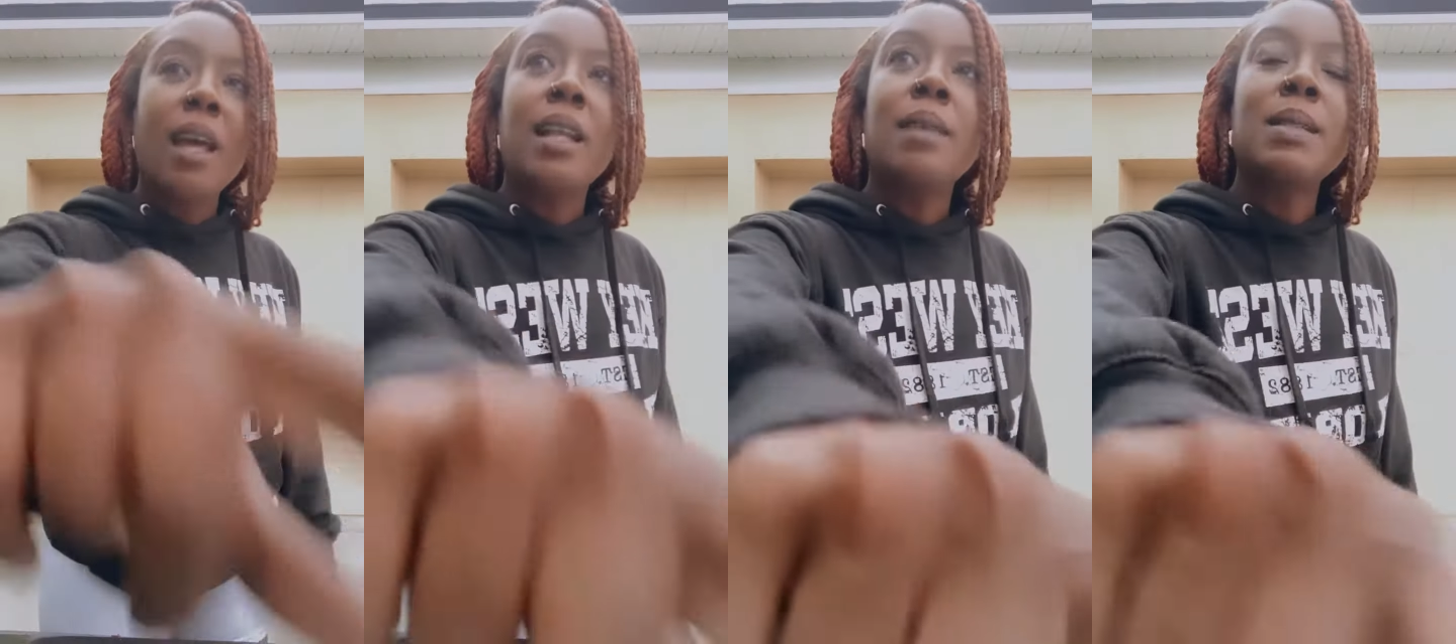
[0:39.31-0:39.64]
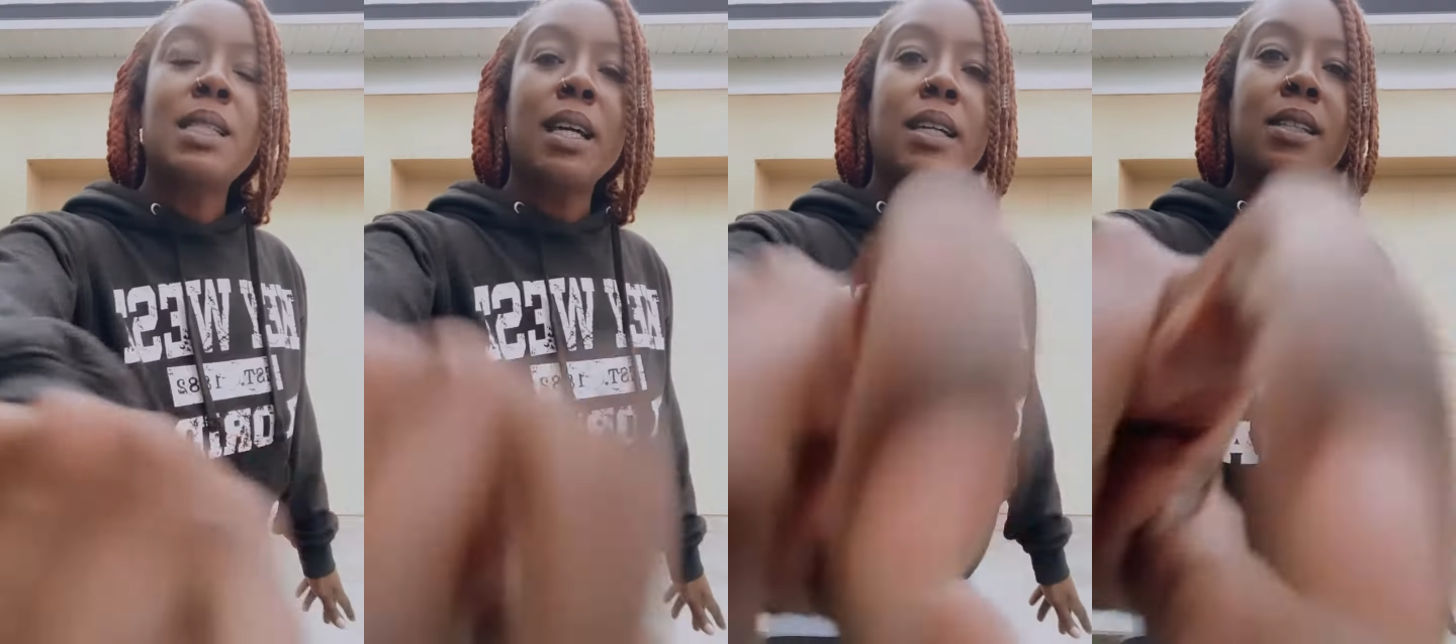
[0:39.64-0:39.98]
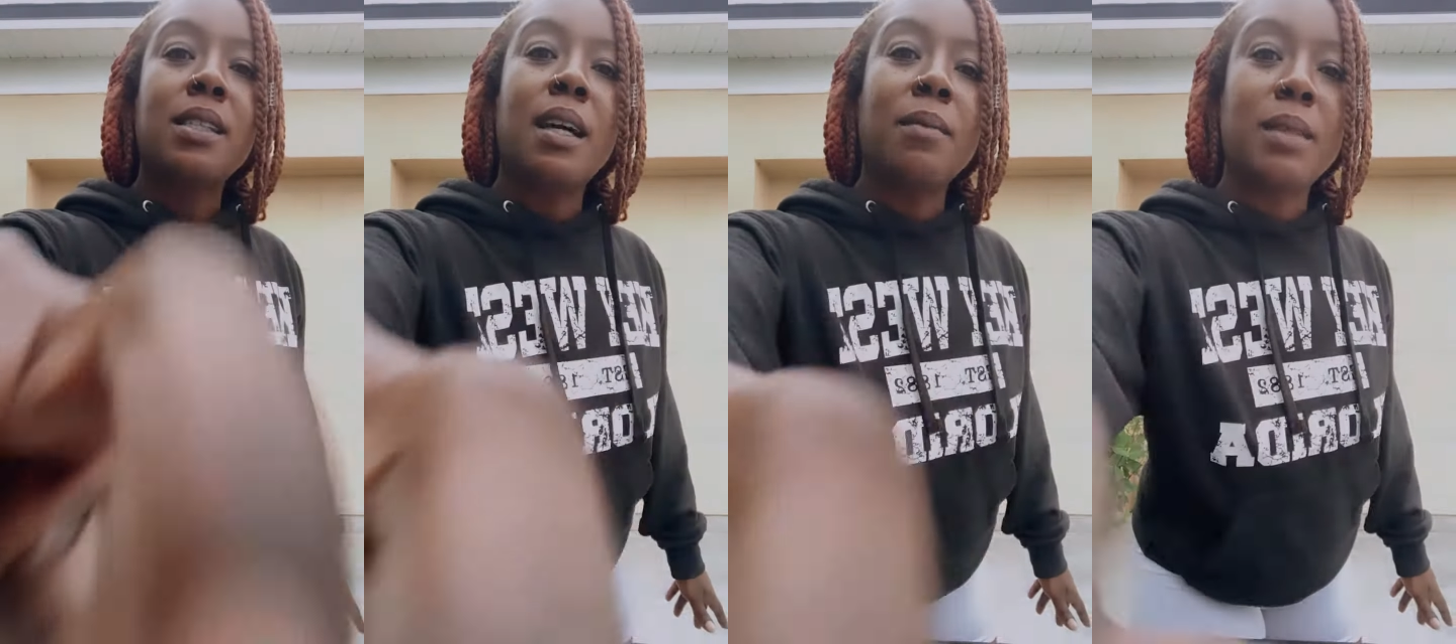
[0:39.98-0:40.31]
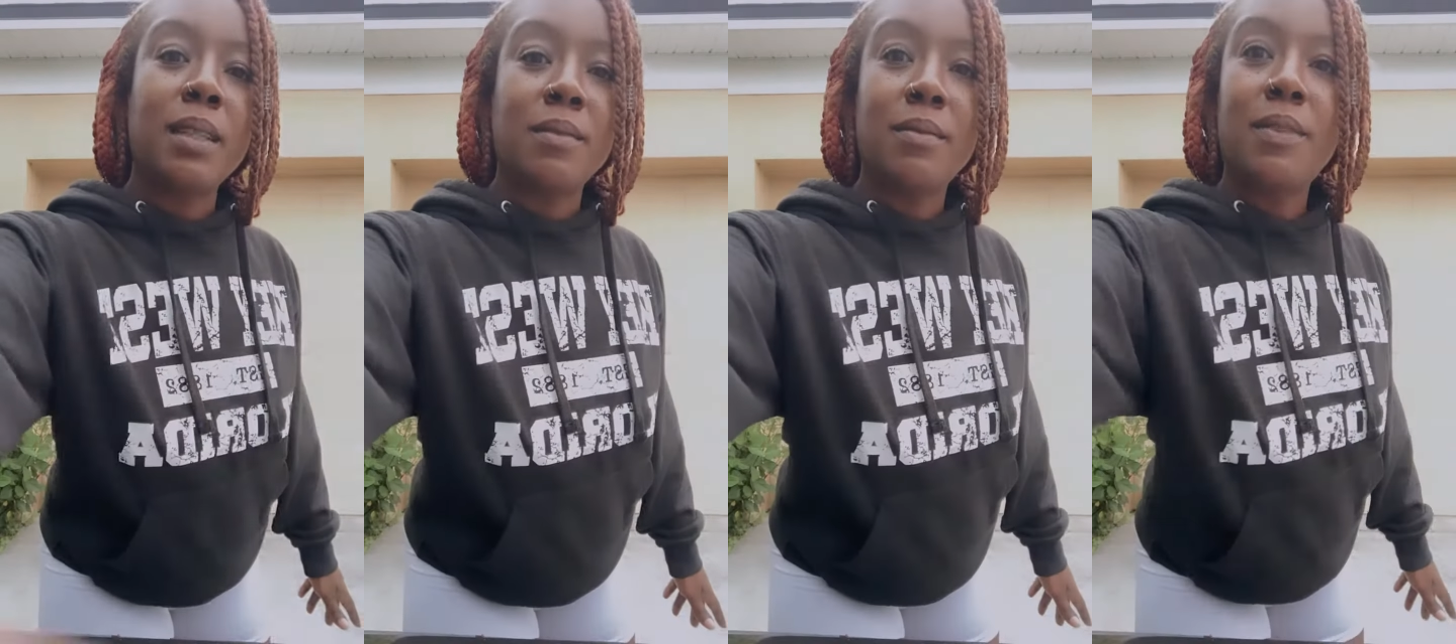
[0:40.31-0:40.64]
Let me tell you
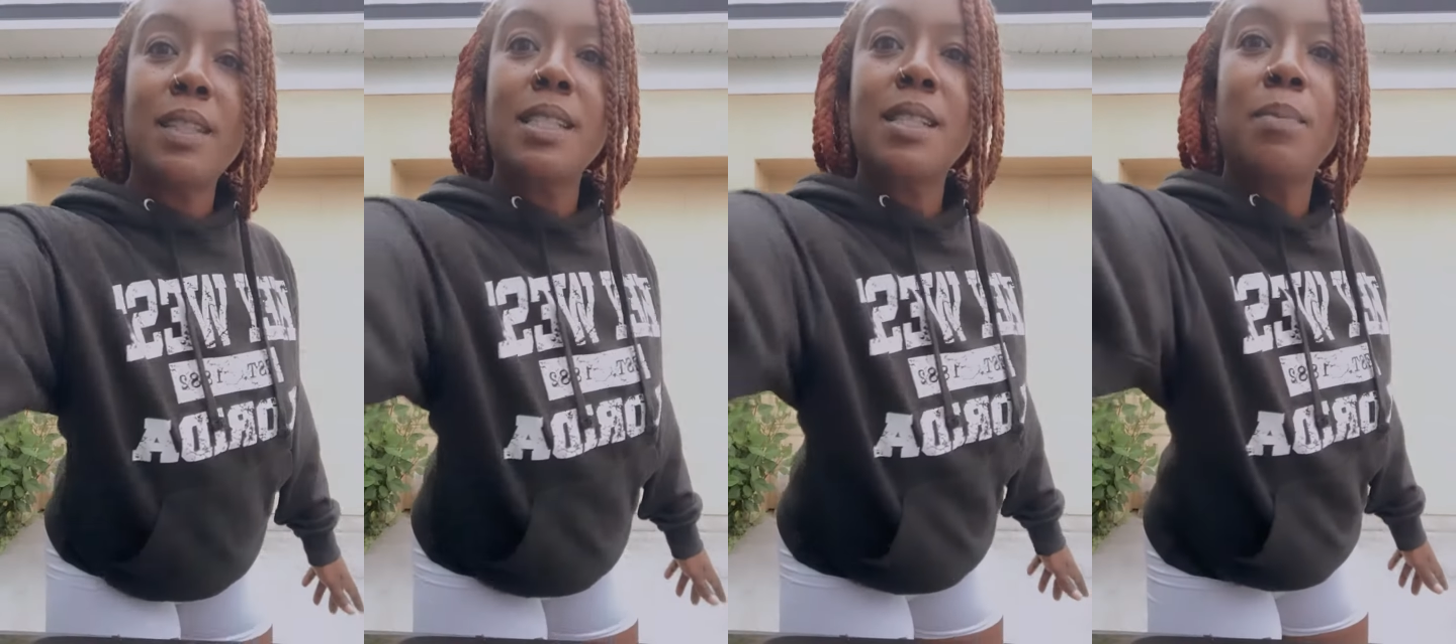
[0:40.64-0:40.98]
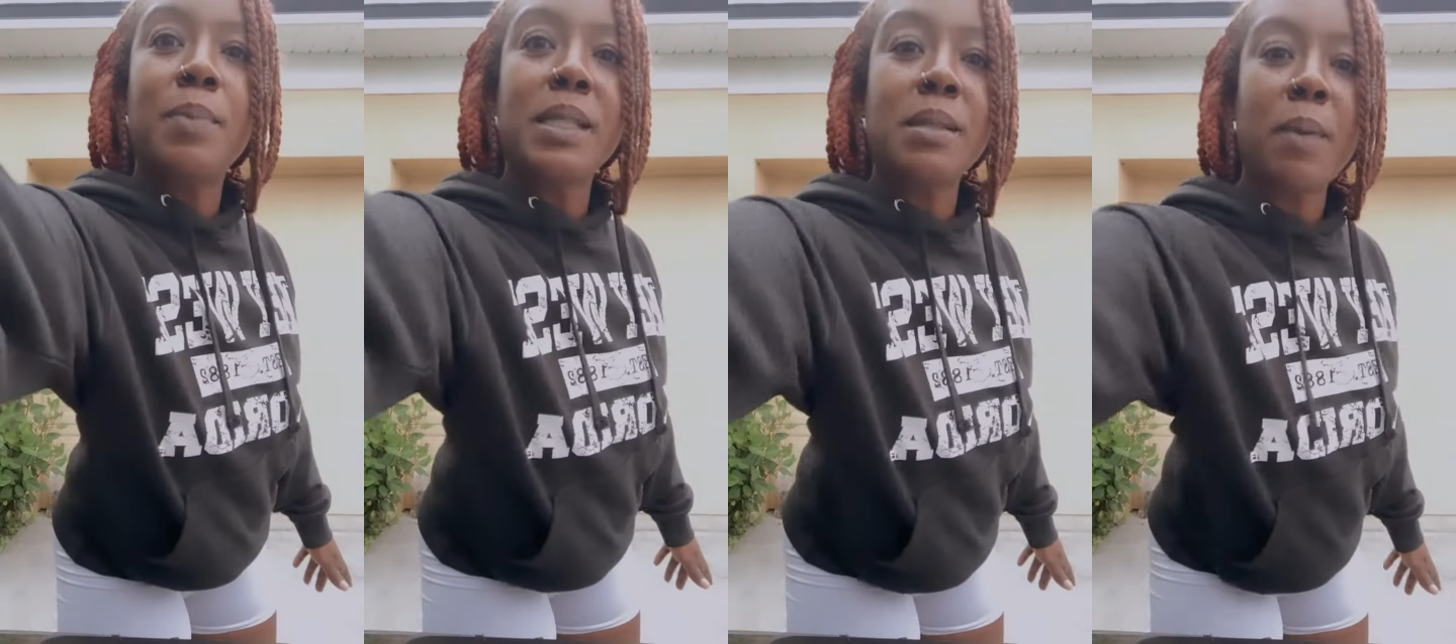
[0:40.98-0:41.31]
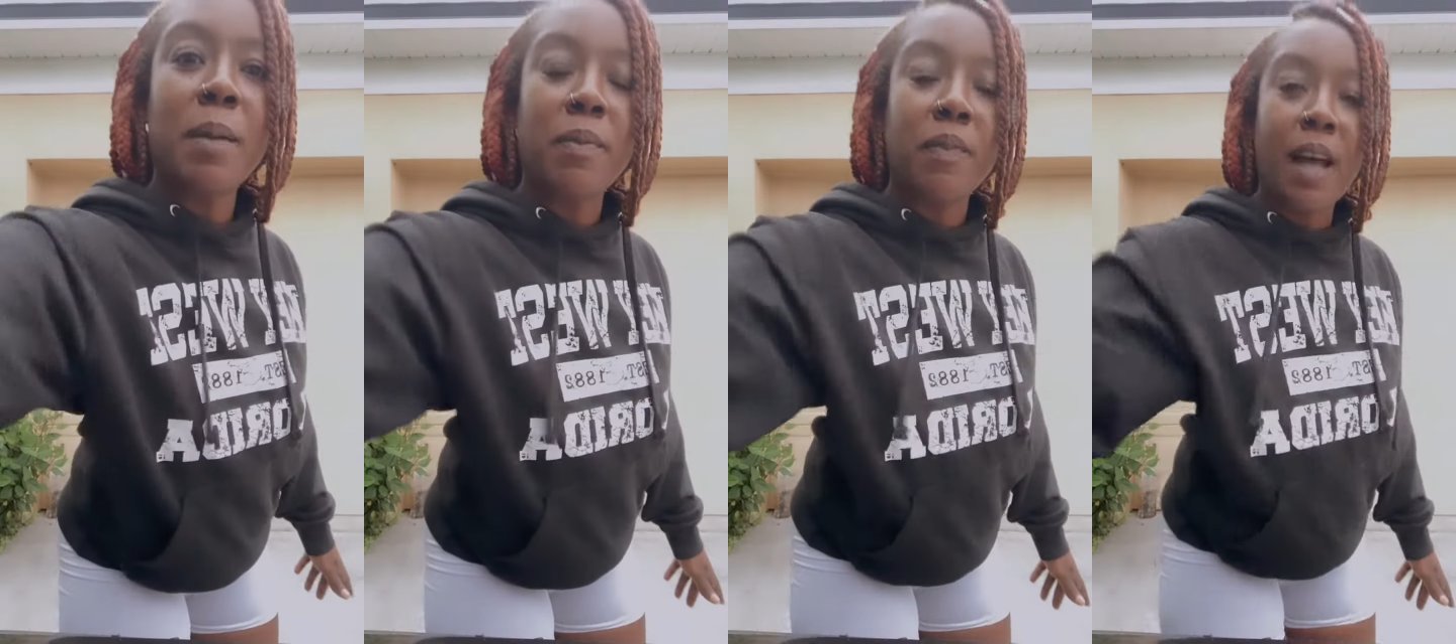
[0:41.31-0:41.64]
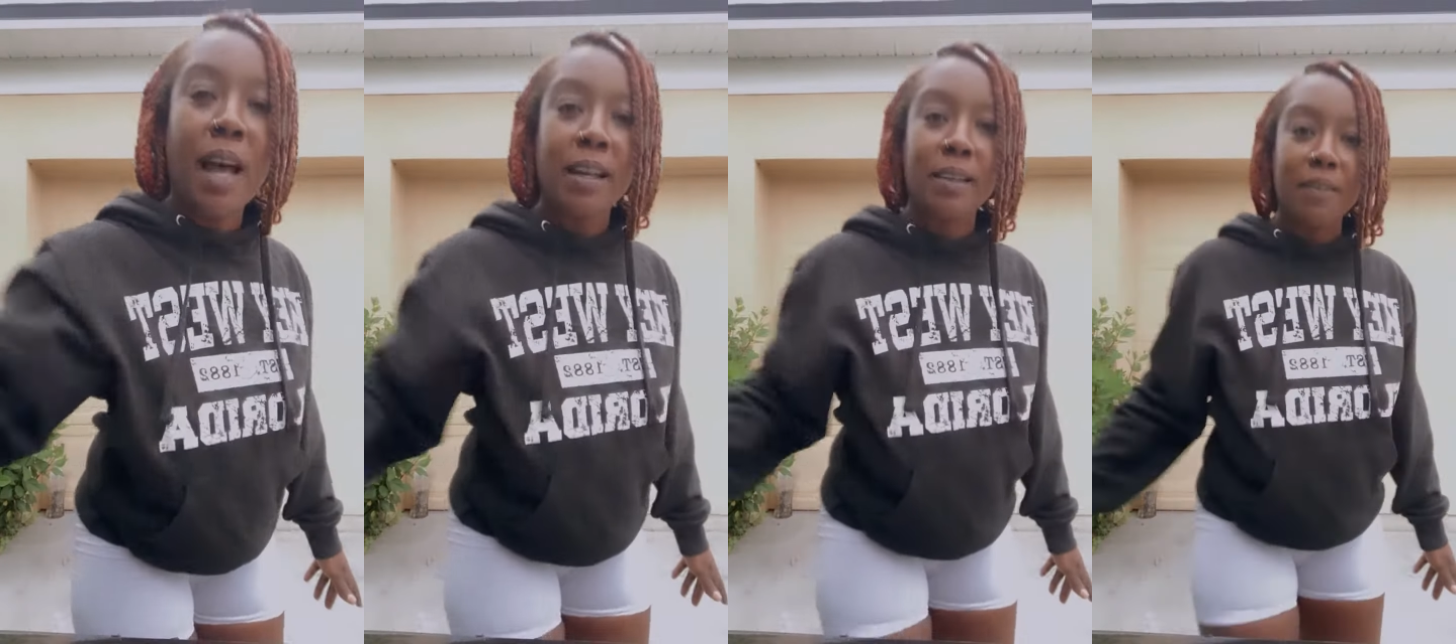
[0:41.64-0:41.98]
something for this little piece of paper
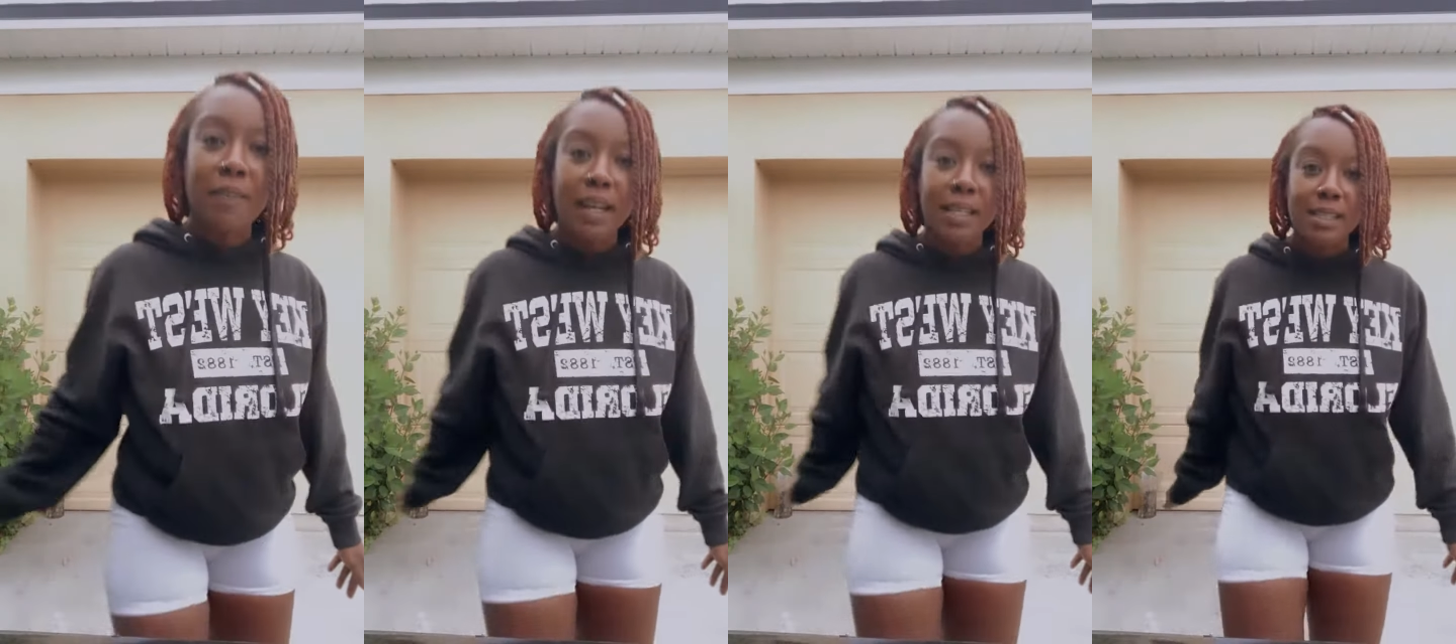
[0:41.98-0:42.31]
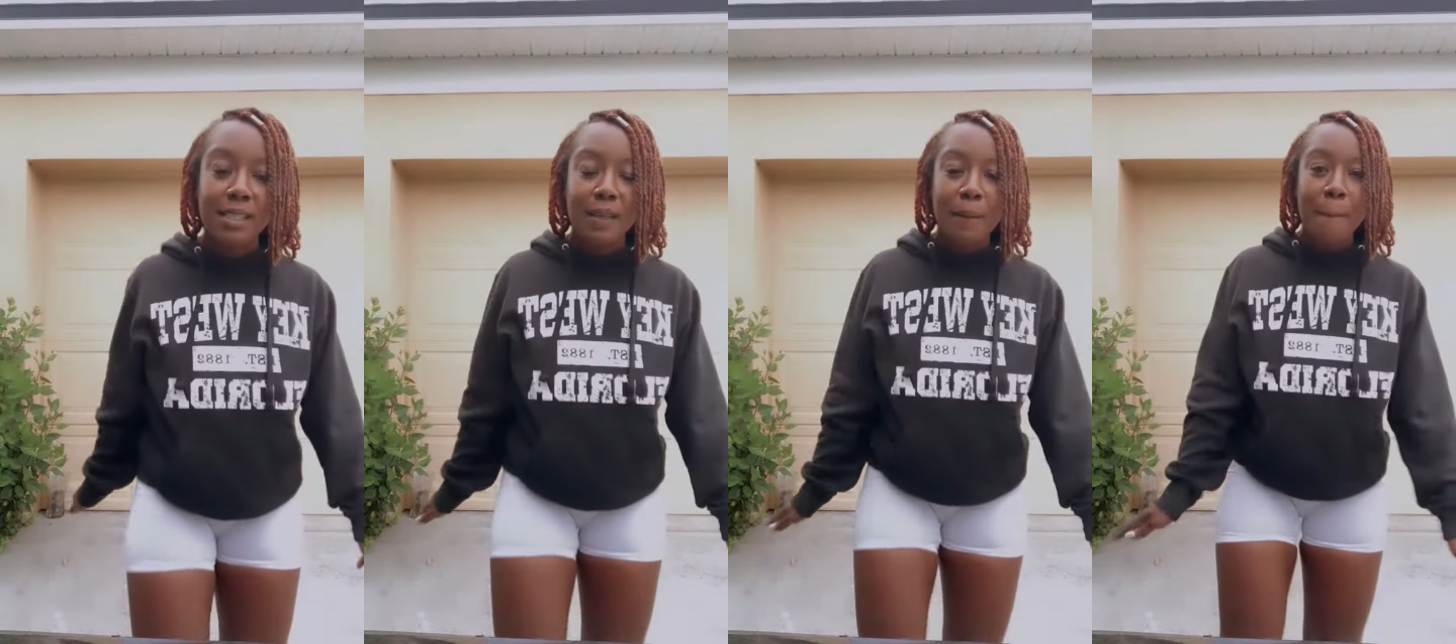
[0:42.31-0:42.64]
flying in your face.